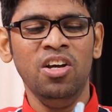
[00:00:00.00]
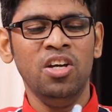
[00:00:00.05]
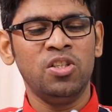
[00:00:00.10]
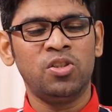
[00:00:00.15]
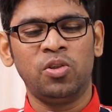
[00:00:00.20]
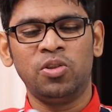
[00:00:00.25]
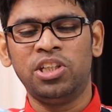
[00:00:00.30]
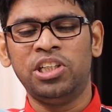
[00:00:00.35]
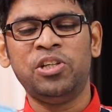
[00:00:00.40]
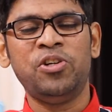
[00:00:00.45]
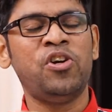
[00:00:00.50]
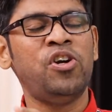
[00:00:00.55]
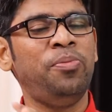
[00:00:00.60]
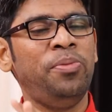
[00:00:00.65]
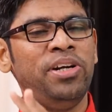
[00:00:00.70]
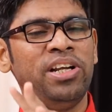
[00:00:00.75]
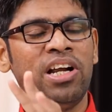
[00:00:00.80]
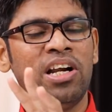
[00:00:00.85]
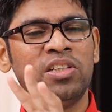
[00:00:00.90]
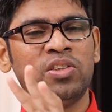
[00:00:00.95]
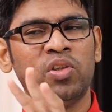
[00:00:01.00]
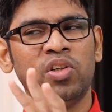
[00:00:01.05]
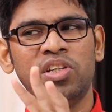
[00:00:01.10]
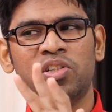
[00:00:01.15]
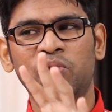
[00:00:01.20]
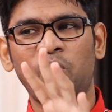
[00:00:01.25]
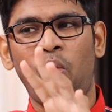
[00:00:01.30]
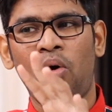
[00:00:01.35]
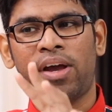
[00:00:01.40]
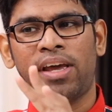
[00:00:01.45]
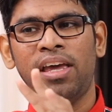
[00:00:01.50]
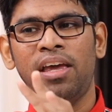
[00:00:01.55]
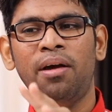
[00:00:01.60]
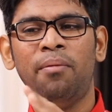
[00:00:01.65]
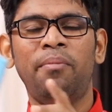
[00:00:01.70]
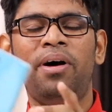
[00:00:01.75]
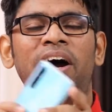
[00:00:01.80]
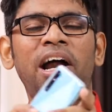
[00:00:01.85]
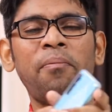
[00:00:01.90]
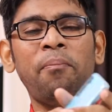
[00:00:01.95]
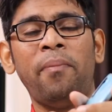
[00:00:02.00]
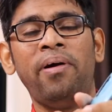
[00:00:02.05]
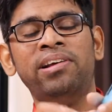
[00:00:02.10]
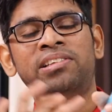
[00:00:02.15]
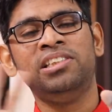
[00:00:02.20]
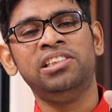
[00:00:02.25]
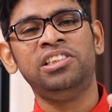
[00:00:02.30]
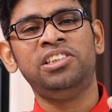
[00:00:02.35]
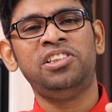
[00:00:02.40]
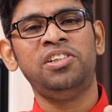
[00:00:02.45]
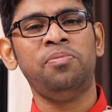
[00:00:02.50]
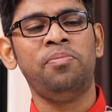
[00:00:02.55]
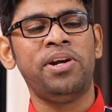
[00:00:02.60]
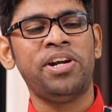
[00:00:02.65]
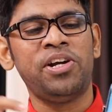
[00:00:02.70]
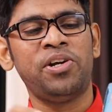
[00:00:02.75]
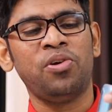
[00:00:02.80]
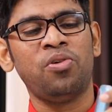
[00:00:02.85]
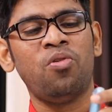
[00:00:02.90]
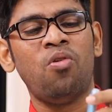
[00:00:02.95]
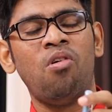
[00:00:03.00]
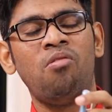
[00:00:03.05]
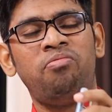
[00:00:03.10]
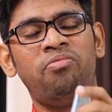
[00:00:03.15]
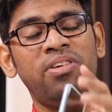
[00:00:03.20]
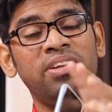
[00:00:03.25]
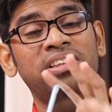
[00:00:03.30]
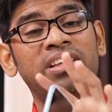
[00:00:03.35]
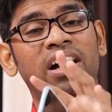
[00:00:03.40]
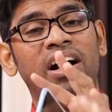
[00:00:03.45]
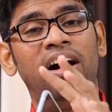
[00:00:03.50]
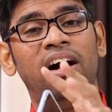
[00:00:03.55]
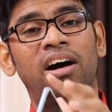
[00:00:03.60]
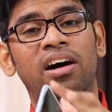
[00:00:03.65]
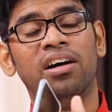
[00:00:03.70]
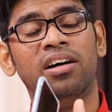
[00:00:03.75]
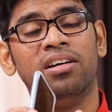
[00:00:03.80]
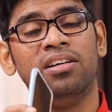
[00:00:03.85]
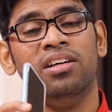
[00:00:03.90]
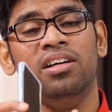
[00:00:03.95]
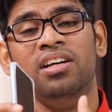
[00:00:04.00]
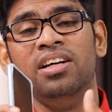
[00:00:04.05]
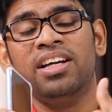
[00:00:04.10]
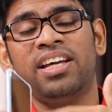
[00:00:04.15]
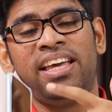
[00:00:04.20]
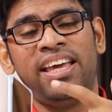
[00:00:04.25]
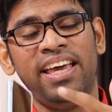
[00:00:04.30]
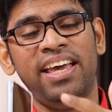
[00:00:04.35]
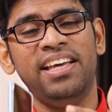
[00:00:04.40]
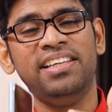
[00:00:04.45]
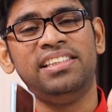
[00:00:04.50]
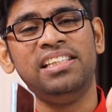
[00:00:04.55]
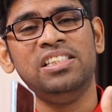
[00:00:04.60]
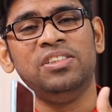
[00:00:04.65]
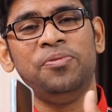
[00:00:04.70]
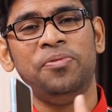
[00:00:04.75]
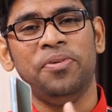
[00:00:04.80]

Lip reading: So the durability also is okay, but my suggestion better to go for the case is